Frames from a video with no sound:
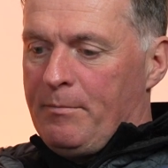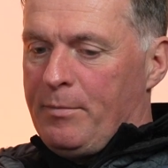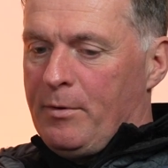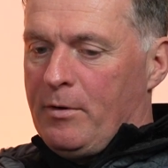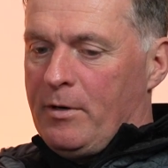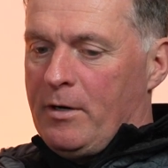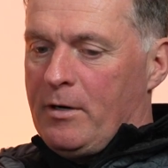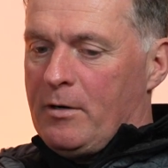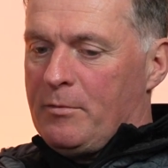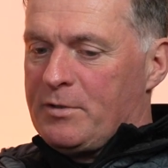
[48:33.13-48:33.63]

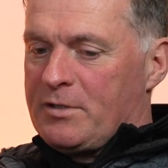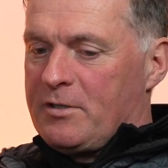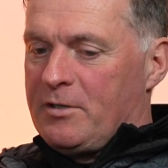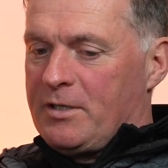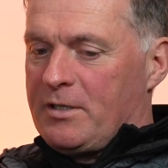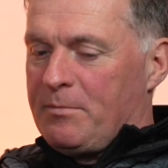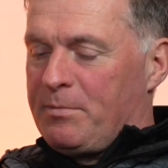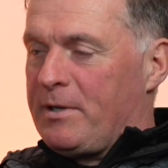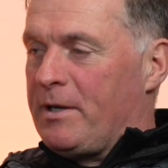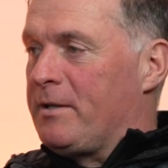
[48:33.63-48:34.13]
but I always
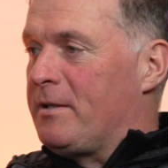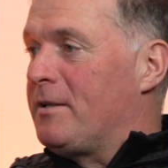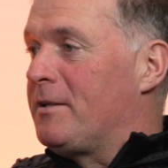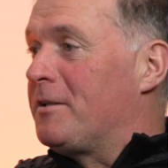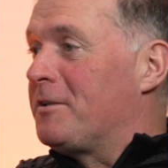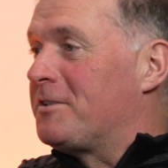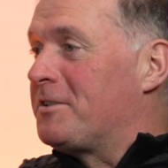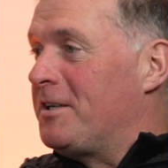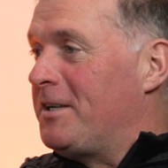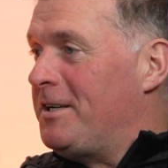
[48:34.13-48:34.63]
like to plant
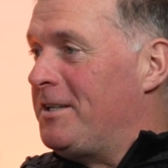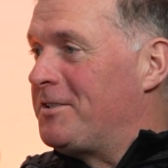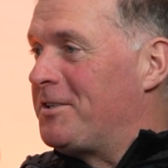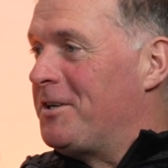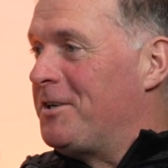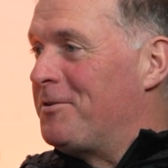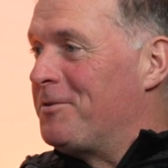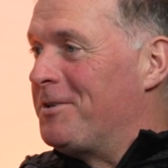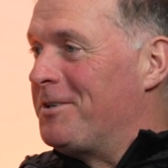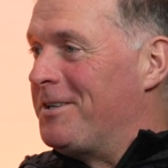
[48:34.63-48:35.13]
little seeds
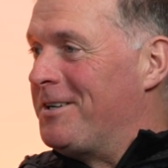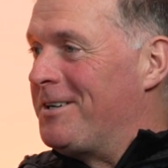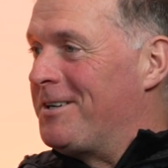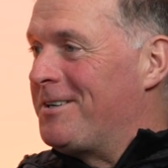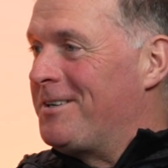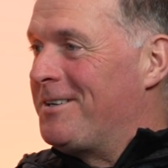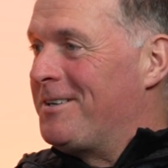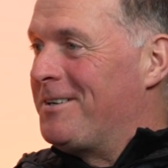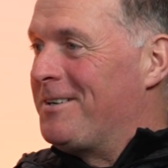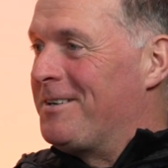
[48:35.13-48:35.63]
here and
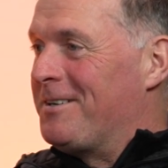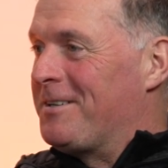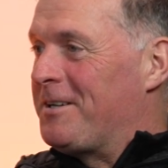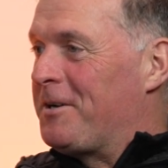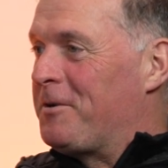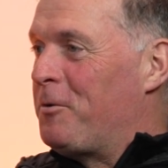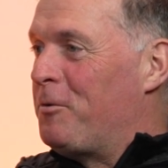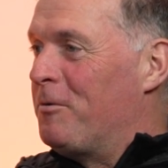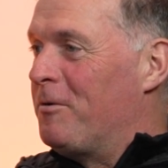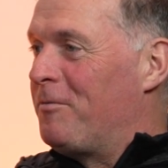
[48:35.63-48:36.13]
there
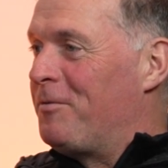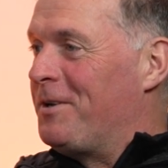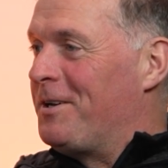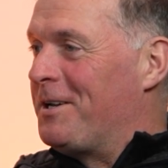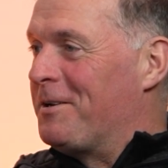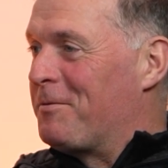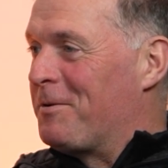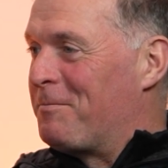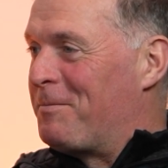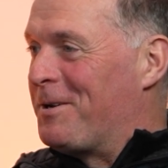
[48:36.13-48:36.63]
that hopefully
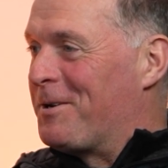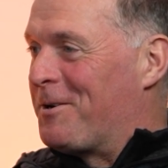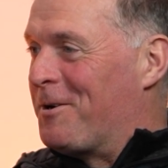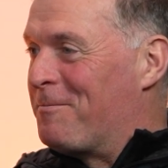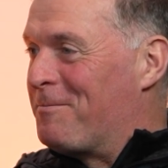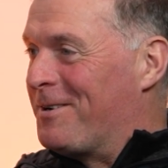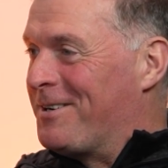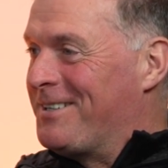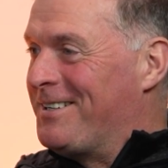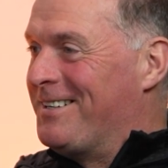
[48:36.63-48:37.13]
they will pick
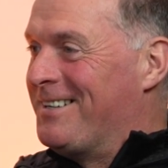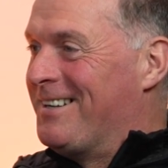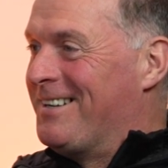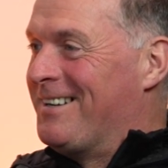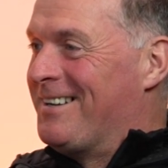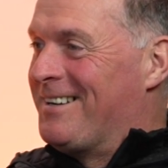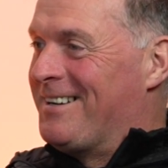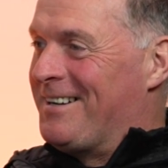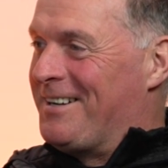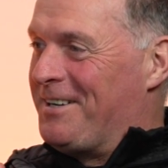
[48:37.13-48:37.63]
up on
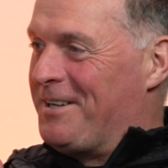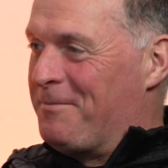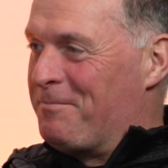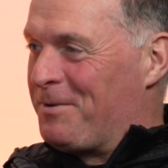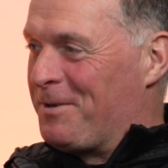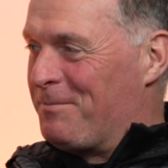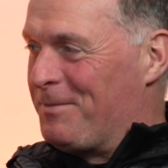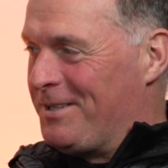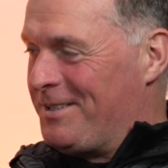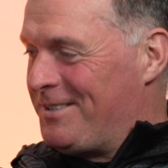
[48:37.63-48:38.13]
and
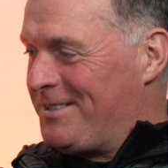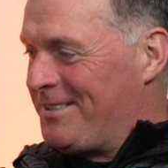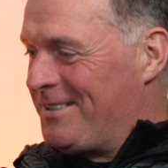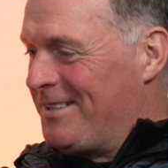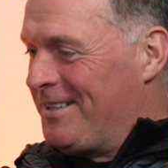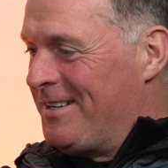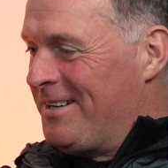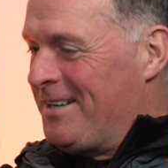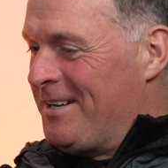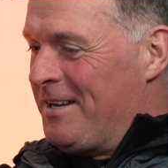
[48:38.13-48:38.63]
implement.
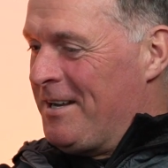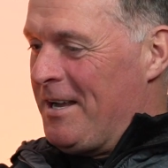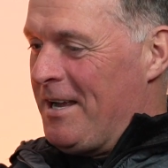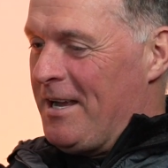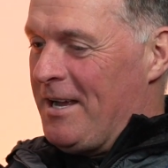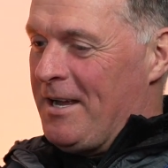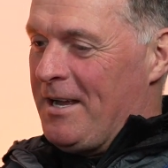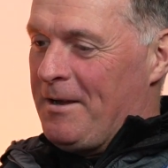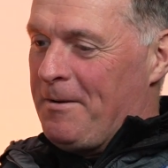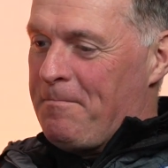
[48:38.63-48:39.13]

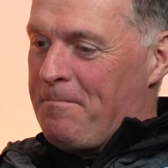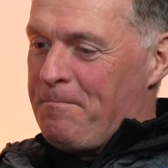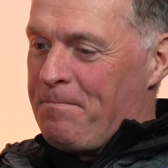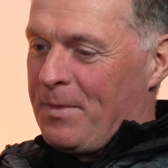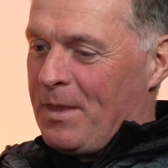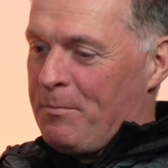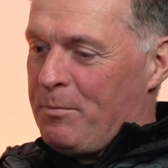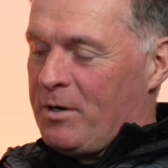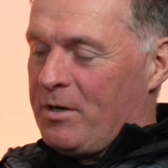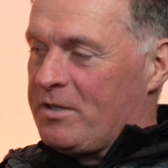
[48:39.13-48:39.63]

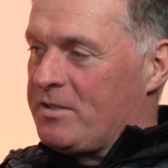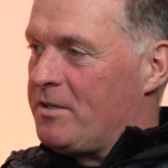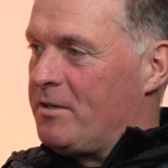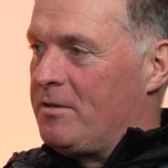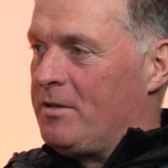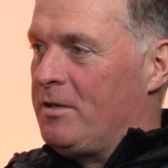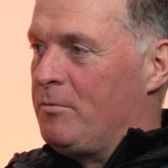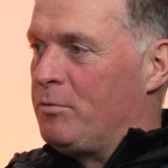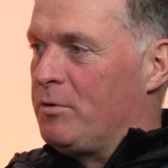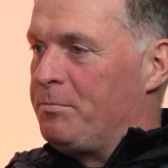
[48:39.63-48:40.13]
But I
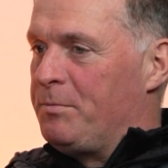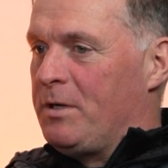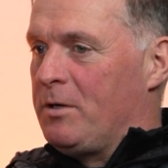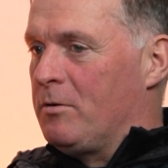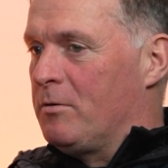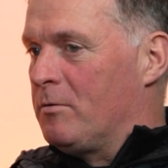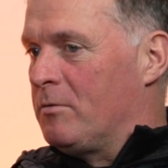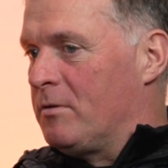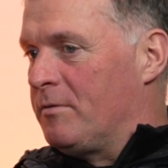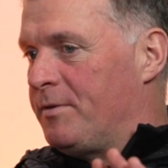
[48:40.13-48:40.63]
certainly wouldn't be
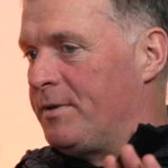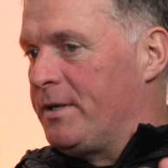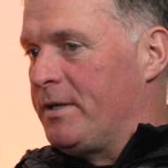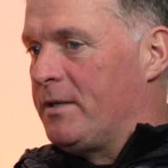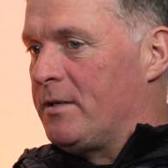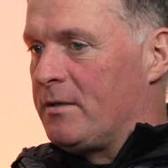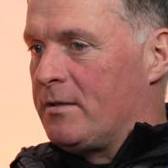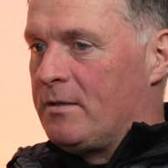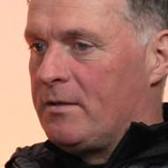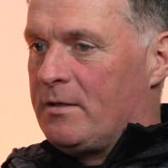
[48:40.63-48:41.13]
going over
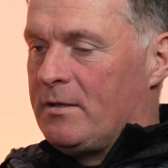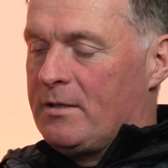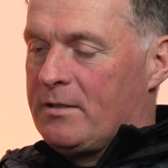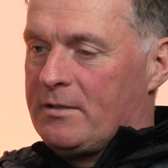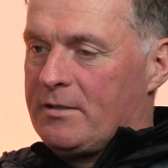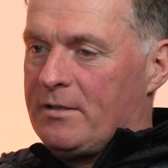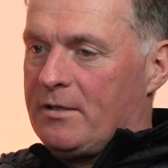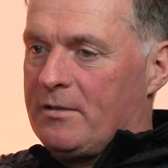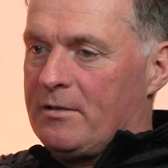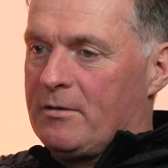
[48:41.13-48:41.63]
there
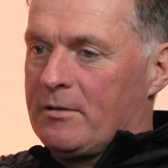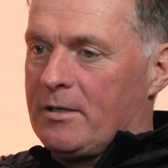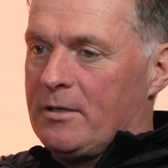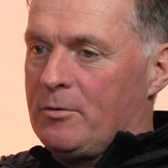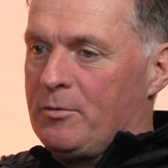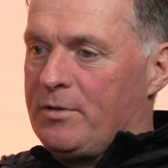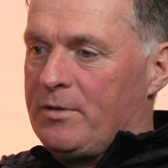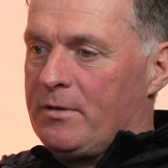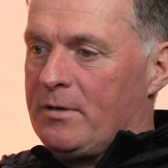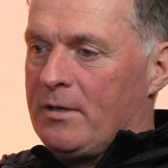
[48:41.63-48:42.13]
to the
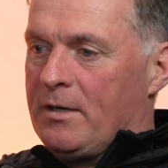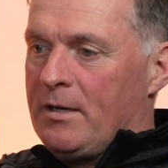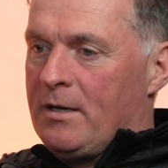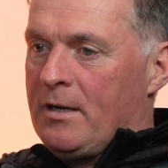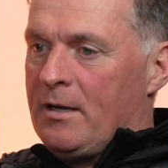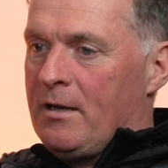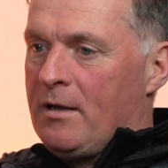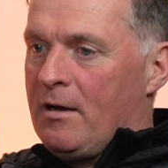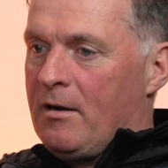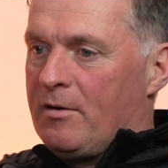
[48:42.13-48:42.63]
dugout
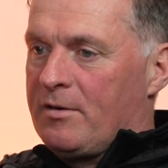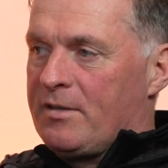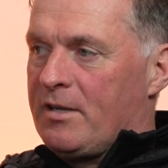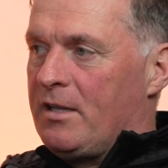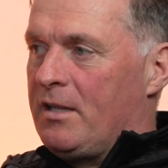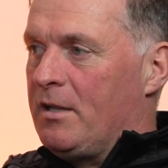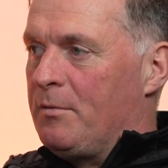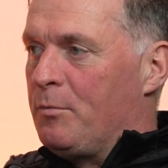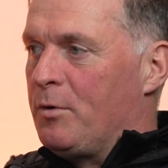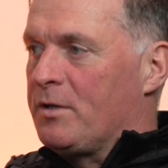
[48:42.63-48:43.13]
or
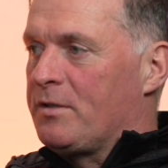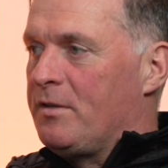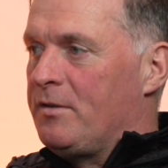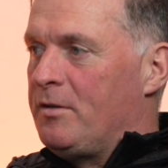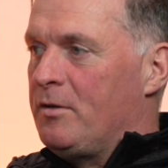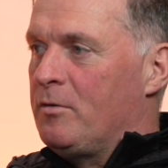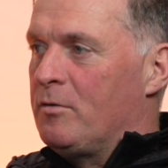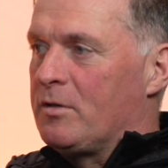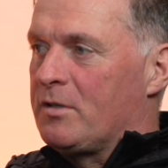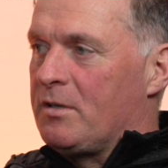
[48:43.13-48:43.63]
telling them what to
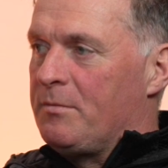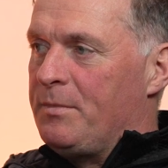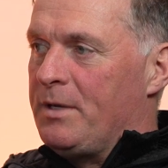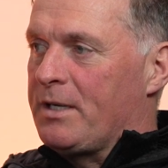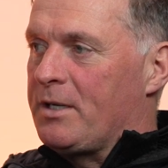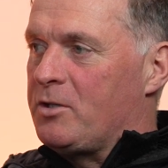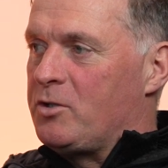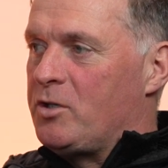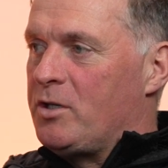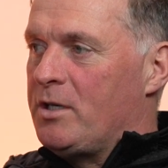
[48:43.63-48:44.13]
do or to
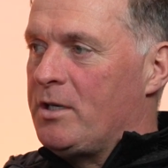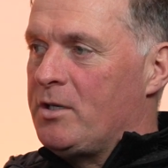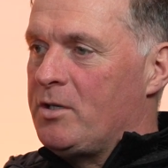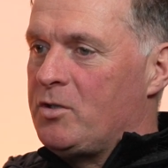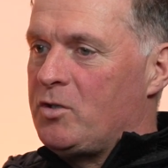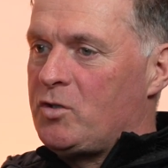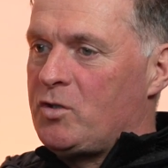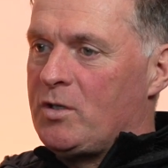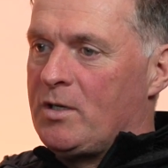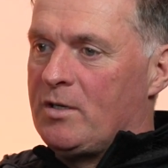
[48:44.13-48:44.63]
make a
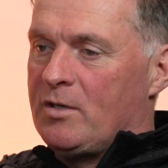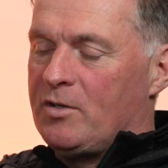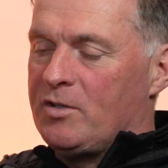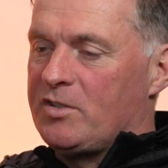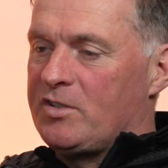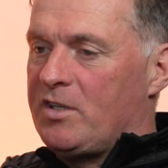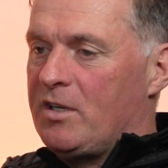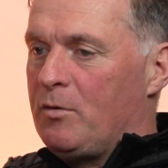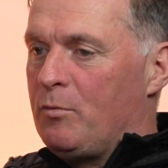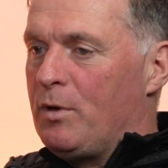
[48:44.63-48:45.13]
change. I
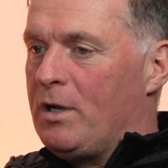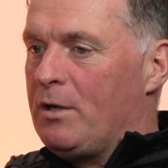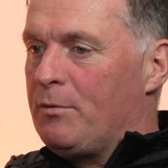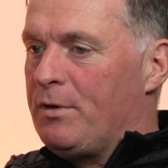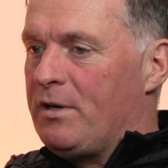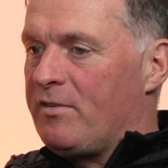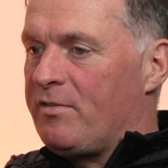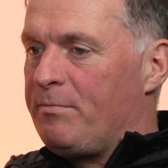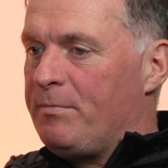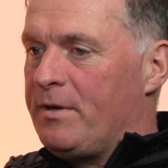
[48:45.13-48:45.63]
stay well
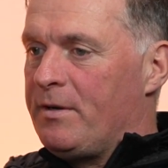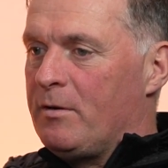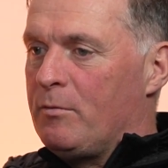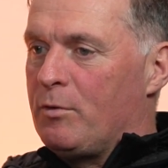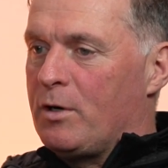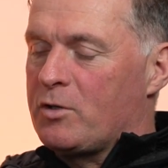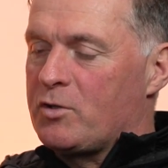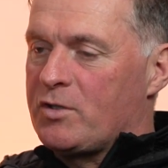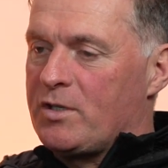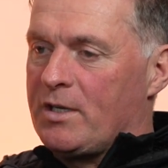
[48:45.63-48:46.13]
away from it. I
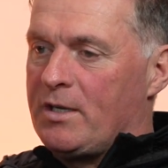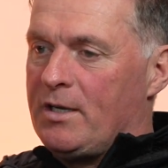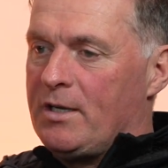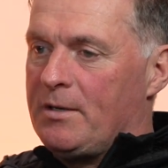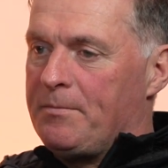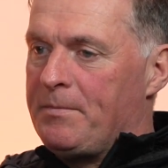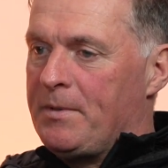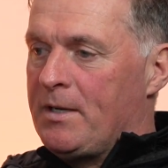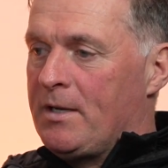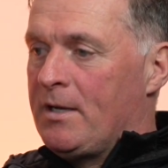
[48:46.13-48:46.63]
watch the
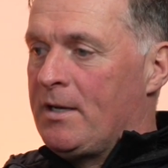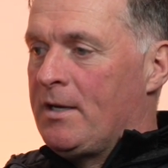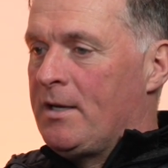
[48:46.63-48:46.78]
game